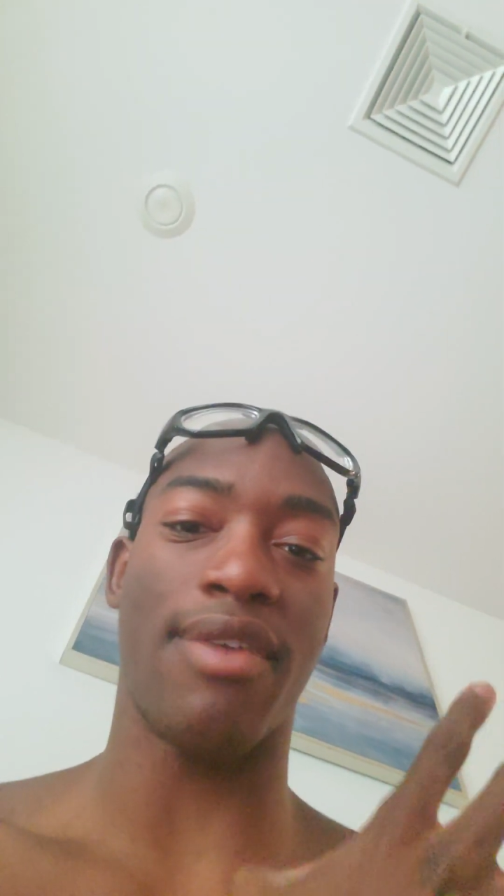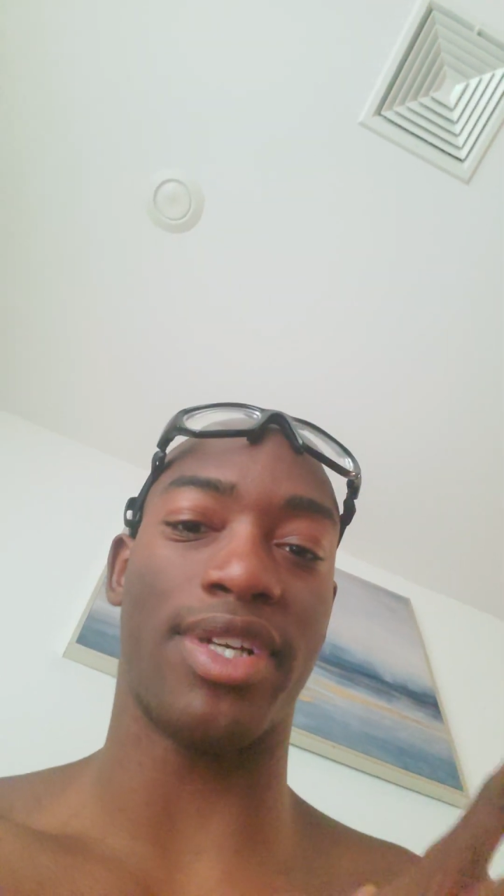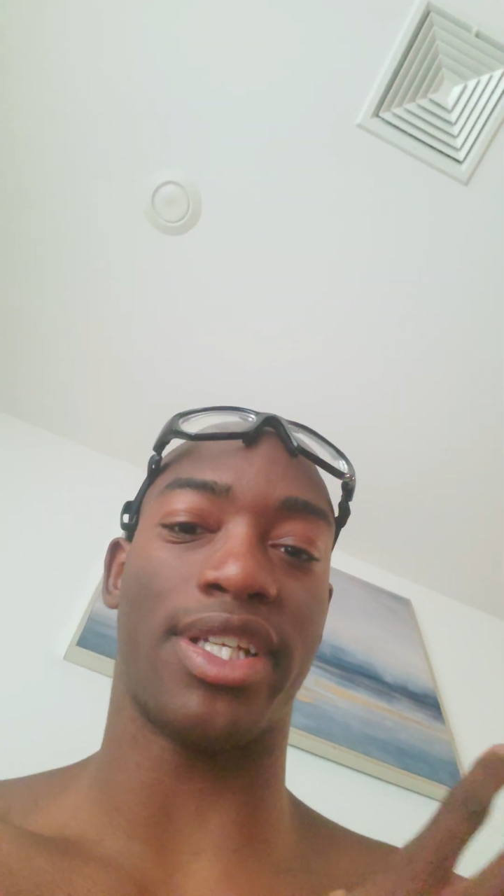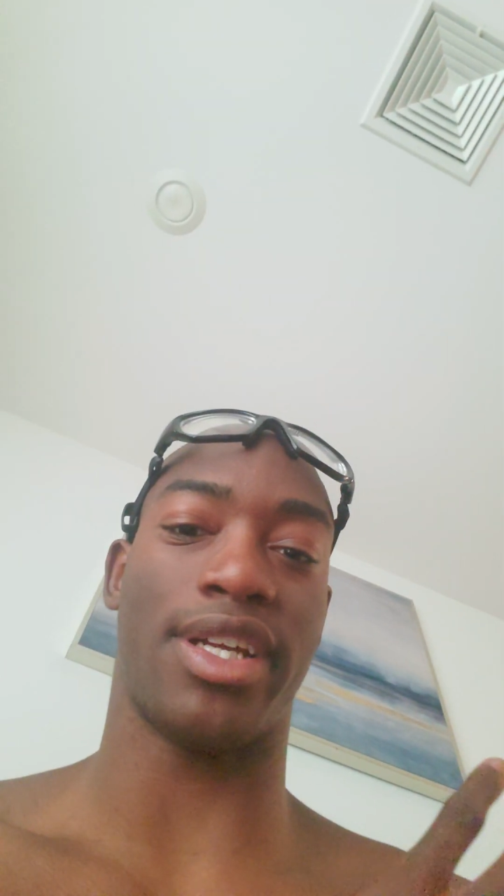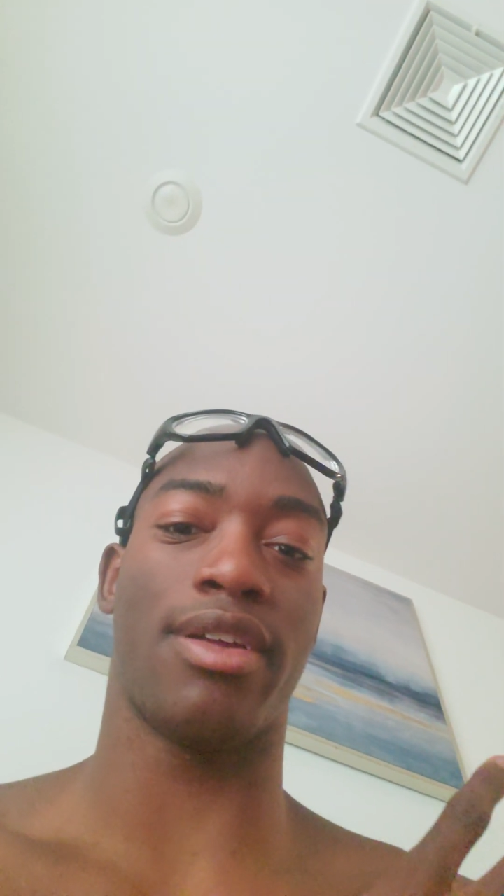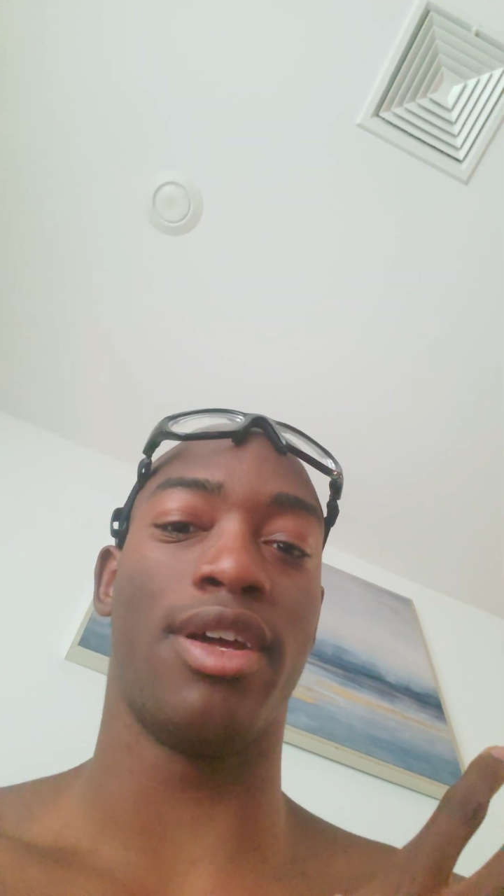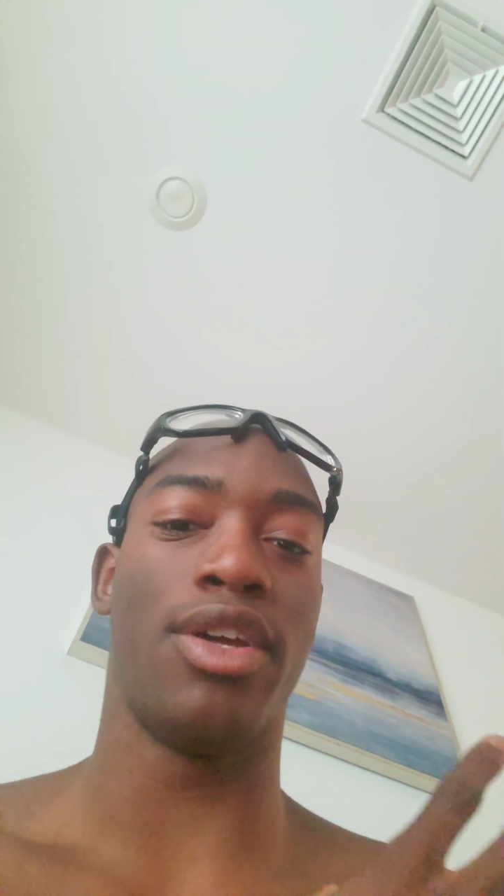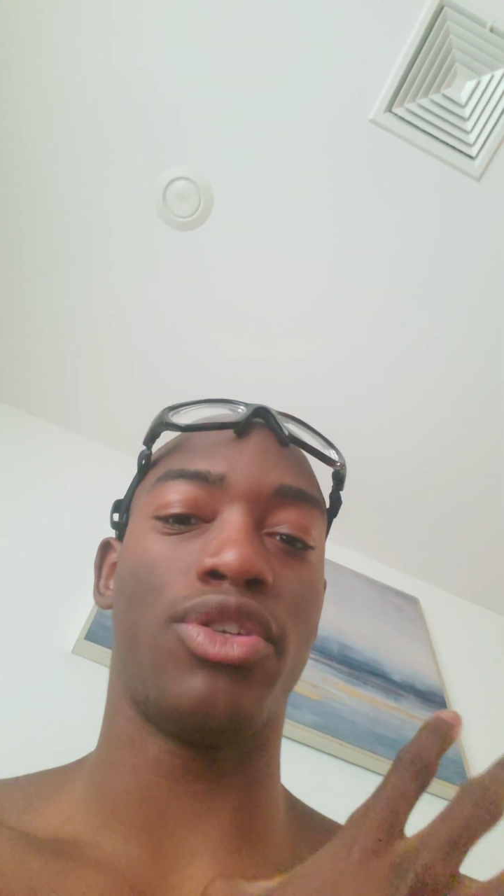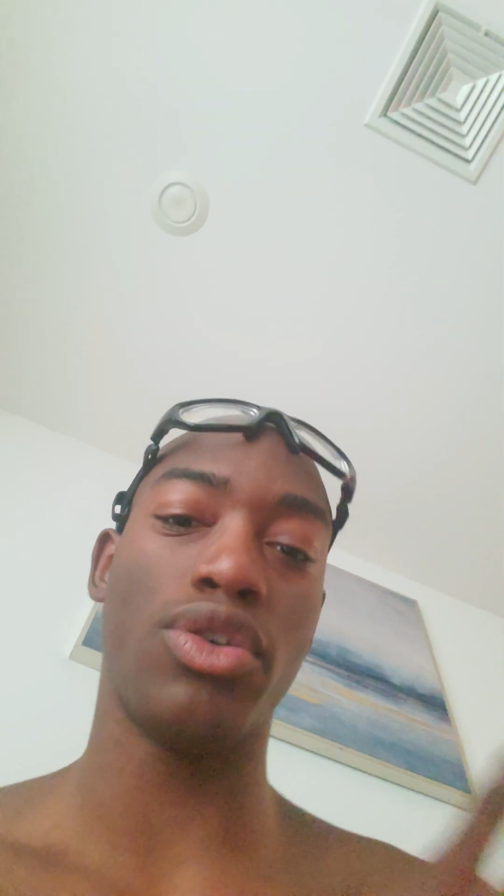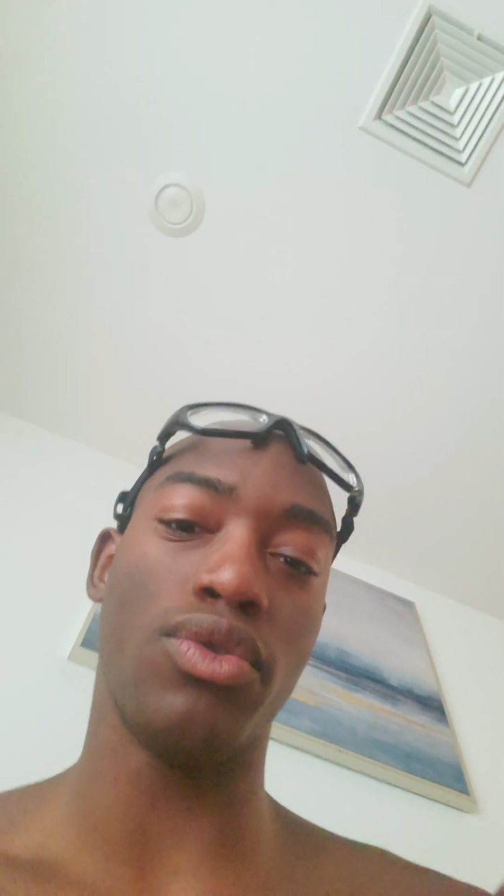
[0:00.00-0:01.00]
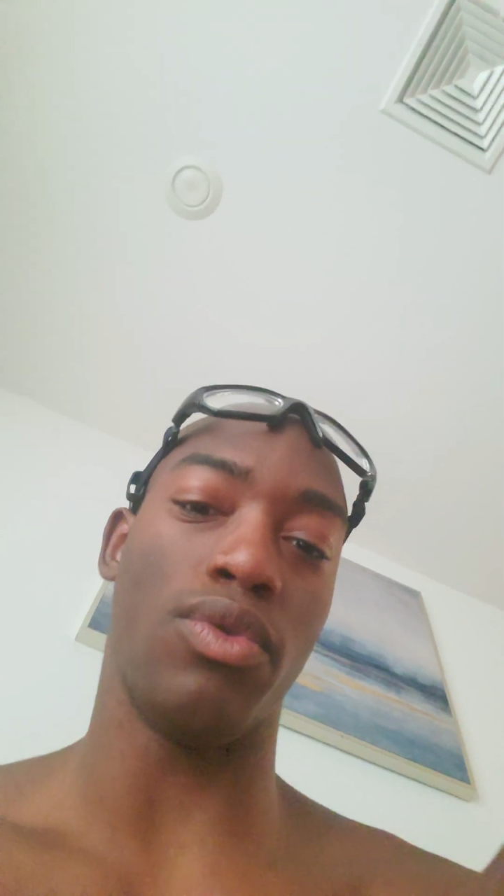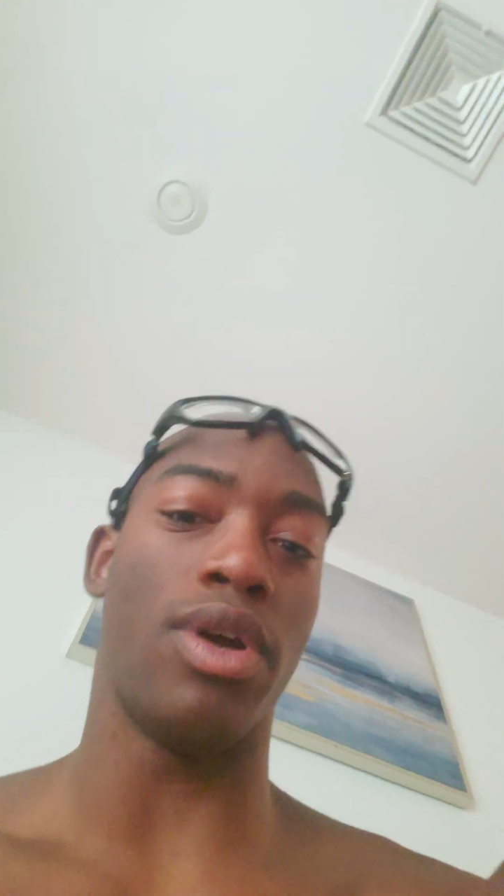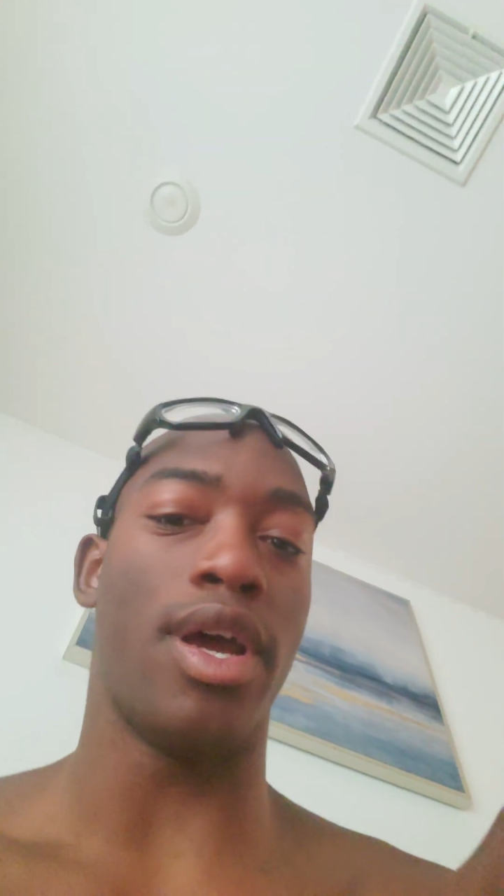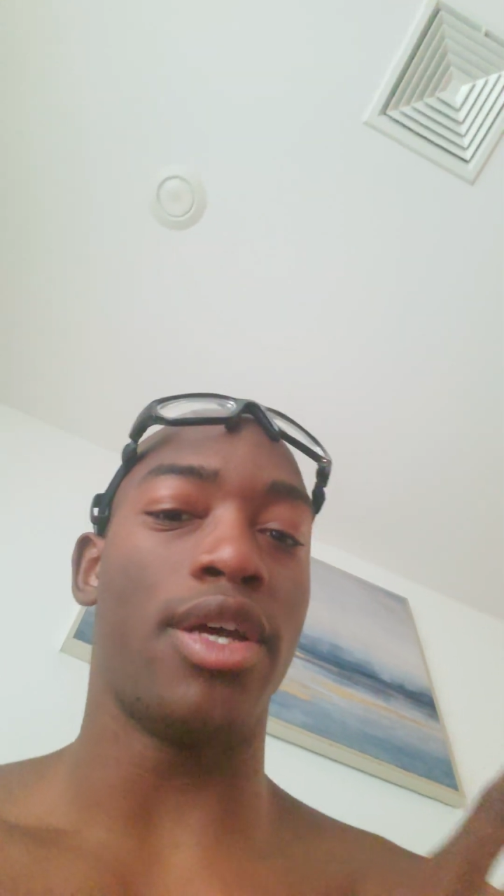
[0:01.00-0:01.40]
everything too.